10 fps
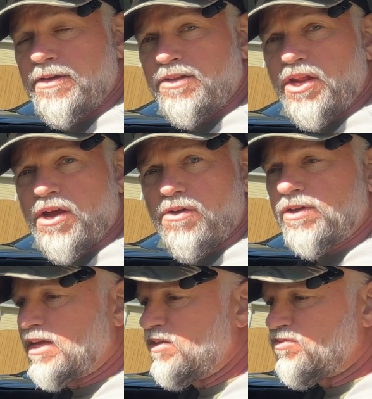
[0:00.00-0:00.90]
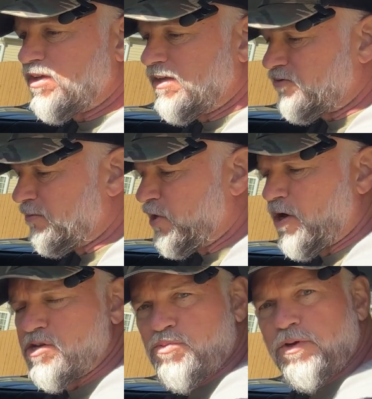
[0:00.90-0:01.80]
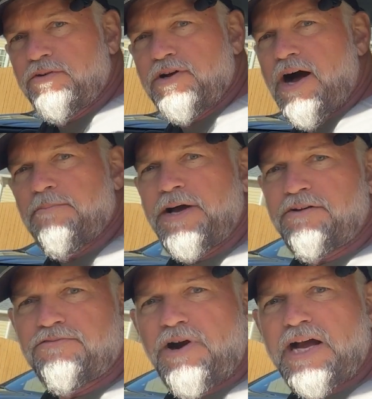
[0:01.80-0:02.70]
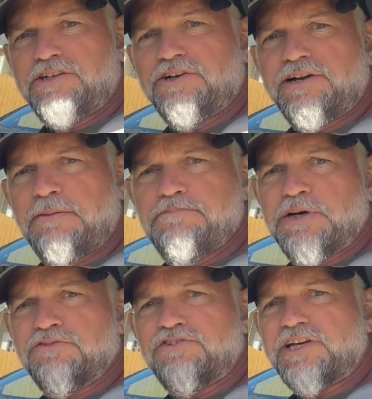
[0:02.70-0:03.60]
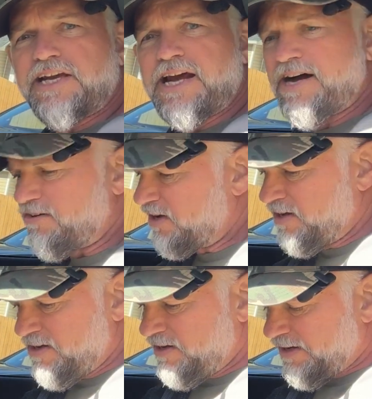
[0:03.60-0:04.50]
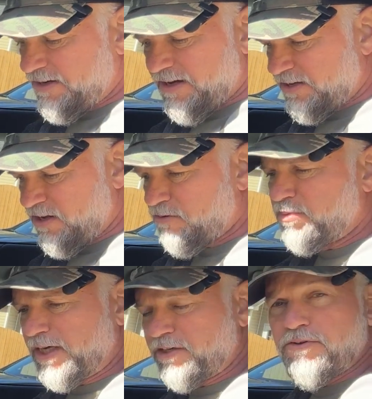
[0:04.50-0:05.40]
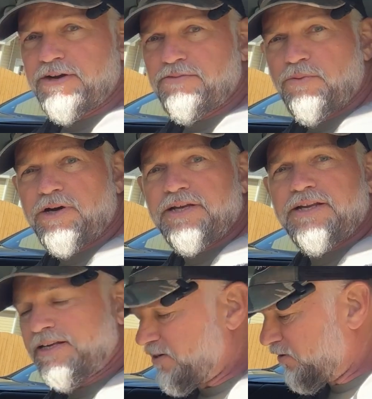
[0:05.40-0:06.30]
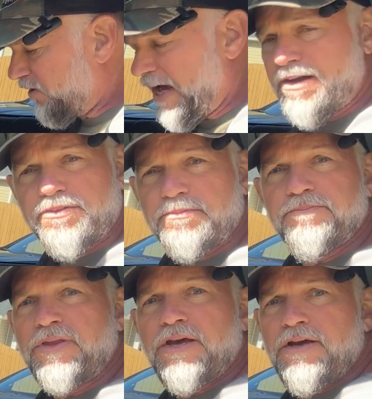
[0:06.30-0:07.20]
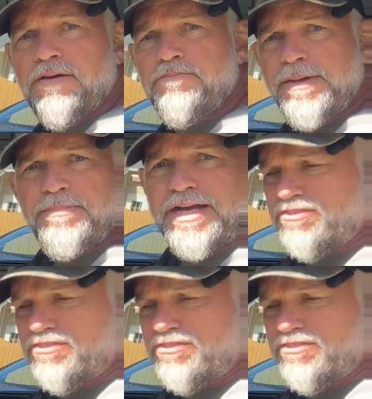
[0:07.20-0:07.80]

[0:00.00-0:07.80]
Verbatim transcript: you know, in case you get some large wound, compound fracture, you got bones sticking out, and, uh, you know, blood going everywhere, you need to do that, or you're bit by a